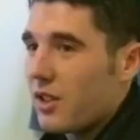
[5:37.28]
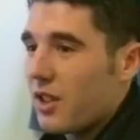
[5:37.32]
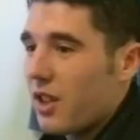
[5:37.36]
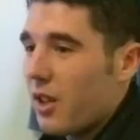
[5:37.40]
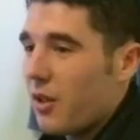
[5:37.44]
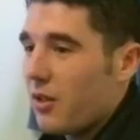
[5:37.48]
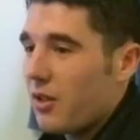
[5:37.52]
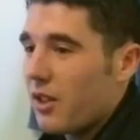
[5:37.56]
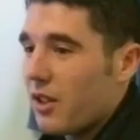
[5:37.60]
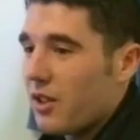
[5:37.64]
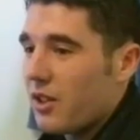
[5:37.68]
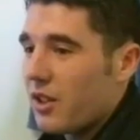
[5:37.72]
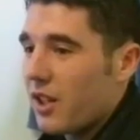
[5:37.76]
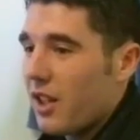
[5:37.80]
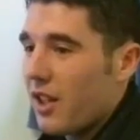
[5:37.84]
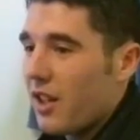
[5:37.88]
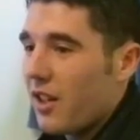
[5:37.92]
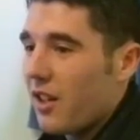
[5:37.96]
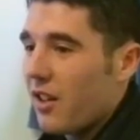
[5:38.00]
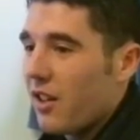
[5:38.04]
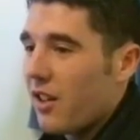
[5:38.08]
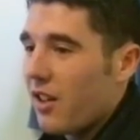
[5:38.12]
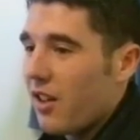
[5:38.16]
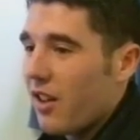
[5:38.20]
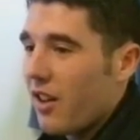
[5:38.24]
go out to
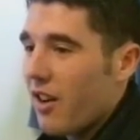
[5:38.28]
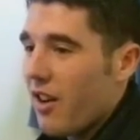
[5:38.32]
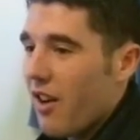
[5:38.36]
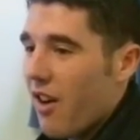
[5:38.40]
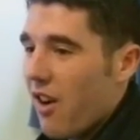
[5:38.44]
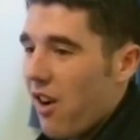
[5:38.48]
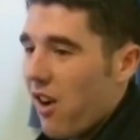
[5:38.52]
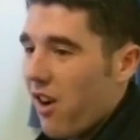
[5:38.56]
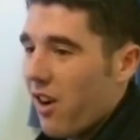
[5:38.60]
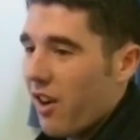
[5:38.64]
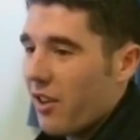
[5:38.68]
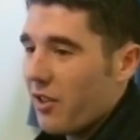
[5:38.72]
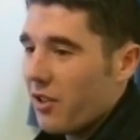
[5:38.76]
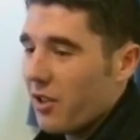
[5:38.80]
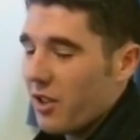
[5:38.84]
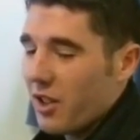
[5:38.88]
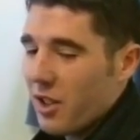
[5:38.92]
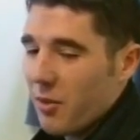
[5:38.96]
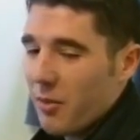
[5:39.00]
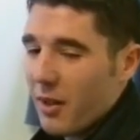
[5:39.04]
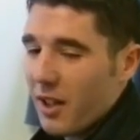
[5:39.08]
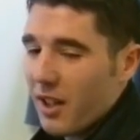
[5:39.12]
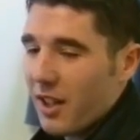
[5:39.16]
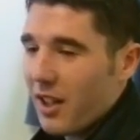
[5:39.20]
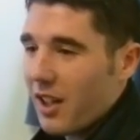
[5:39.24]
training, and you
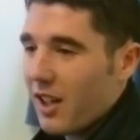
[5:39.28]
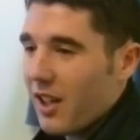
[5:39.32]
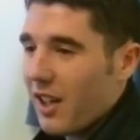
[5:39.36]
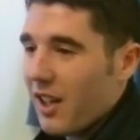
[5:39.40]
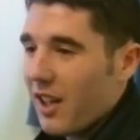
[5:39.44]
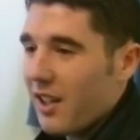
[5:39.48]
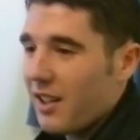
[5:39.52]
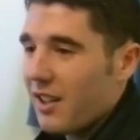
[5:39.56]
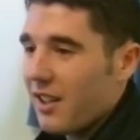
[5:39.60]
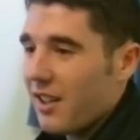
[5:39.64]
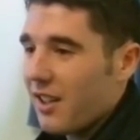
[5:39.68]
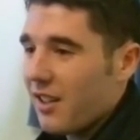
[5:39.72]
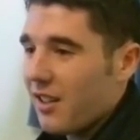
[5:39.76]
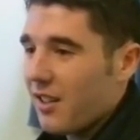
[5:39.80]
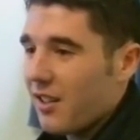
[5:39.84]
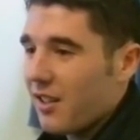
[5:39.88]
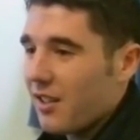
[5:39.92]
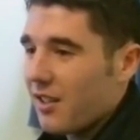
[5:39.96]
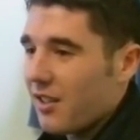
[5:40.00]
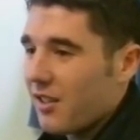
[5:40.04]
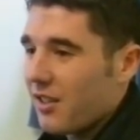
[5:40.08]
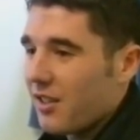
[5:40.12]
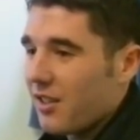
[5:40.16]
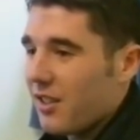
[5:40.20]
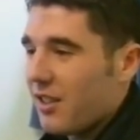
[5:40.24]
come in, get ready, and
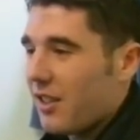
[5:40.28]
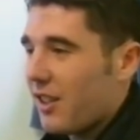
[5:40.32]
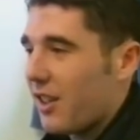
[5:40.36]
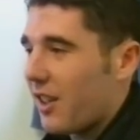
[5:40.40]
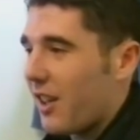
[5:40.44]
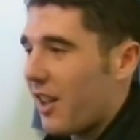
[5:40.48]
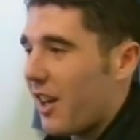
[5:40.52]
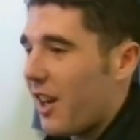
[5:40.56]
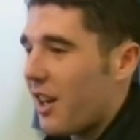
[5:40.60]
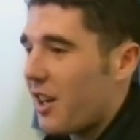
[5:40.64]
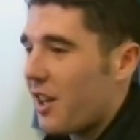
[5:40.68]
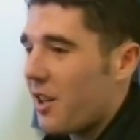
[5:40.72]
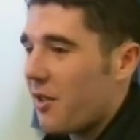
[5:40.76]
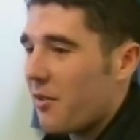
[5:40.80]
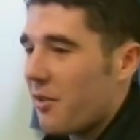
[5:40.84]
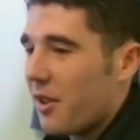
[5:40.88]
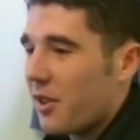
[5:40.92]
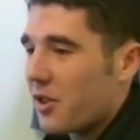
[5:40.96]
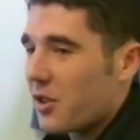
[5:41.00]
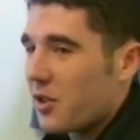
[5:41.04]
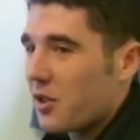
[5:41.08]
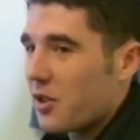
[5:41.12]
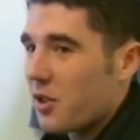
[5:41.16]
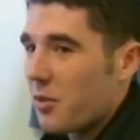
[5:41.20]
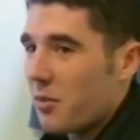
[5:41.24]
you get into
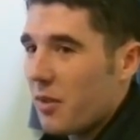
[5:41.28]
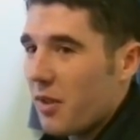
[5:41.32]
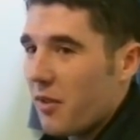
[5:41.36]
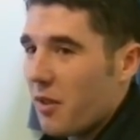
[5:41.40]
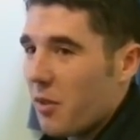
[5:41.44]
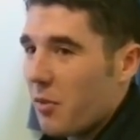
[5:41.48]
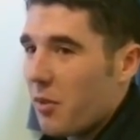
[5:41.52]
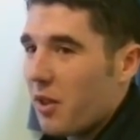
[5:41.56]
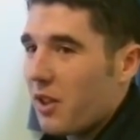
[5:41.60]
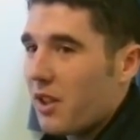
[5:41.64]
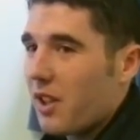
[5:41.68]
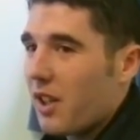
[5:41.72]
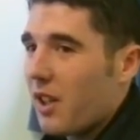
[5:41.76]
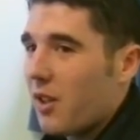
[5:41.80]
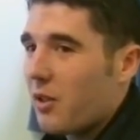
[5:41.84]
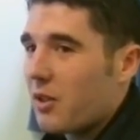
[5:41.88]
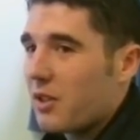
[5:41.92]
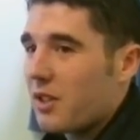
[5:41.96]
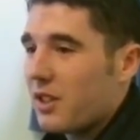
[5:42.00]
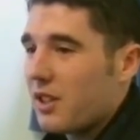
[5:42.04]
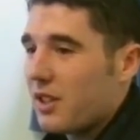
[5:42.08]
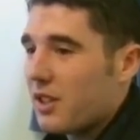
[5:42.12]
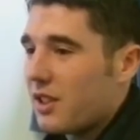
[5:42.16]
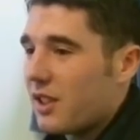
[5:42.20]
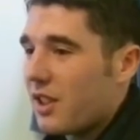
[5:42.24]
physio room and everybody else
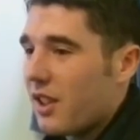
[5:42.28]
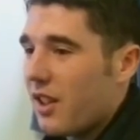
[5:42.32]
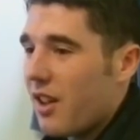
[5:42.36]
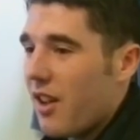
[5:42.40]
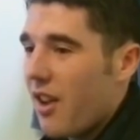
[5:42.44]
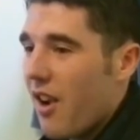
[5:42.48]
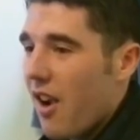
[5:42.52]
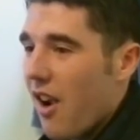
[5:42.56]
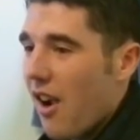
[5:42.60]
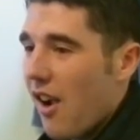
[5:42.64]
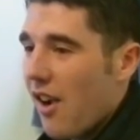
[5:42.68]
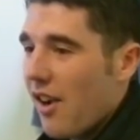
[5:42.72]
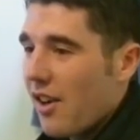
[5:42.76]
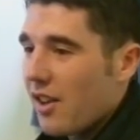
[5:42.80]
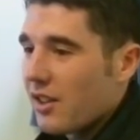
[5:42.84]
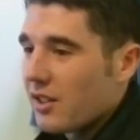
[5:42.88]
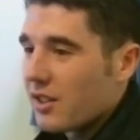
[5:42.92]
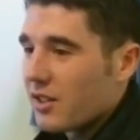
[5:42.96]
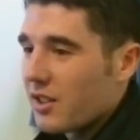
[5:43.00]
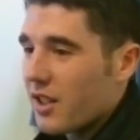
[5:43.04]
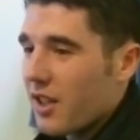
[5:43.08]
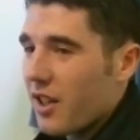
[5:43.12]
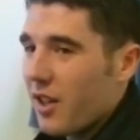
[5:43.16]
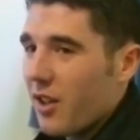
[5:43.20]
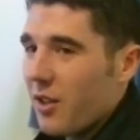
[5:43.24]
is
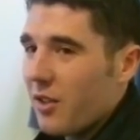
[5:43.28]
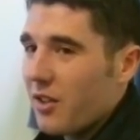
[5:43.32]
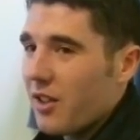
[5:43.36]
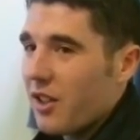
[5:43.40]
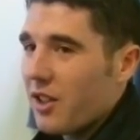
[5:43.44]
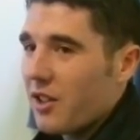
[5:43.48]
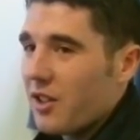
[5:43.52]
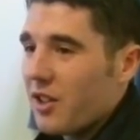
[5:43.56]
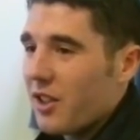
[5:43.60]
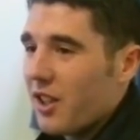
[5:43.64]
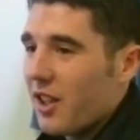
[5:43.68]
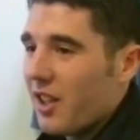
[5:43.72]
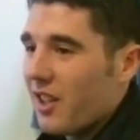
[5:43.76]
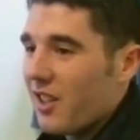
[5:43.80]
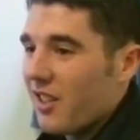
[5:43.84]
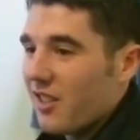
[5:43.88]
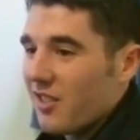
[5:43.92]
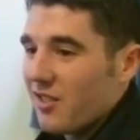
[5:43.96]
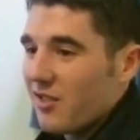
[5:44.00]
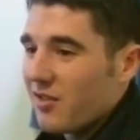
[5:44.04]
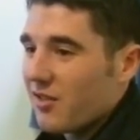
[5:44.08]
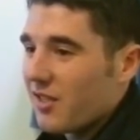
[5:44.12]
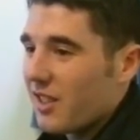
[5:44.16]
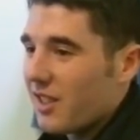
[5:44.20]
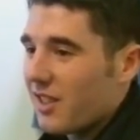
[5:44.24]
going out to train.
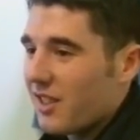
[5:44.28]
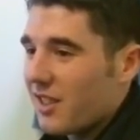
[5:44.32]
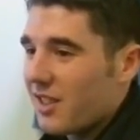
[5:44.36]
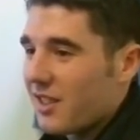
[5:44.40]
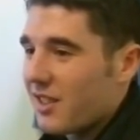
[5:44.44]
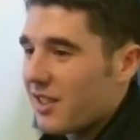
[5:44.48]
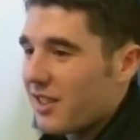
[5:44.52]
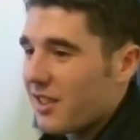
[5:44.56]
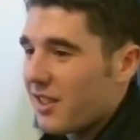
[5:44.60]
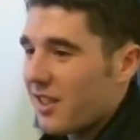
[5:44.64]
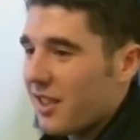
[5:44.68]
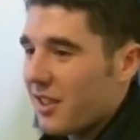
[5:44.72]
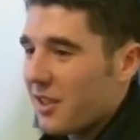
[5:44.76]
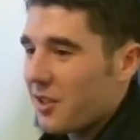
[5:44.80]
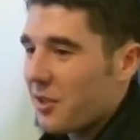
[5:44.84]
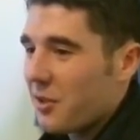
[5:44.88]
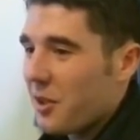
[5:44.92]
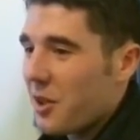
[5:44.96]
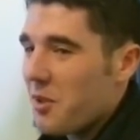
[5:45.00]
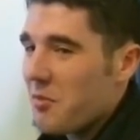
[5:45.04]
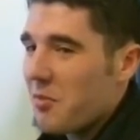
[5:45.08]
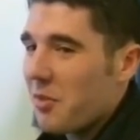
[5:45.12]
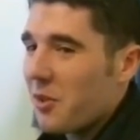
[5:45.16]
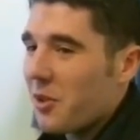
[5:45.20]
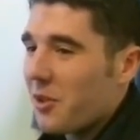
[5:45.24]
It's, it's
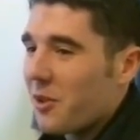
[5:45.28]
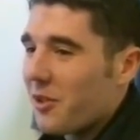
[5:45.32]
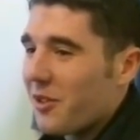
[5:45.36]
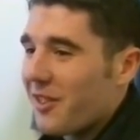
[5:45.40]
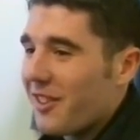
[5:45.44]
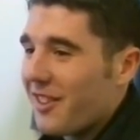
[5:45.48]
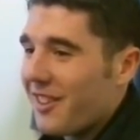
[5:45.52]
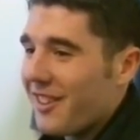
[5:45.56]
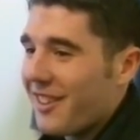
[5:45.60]
quite boring,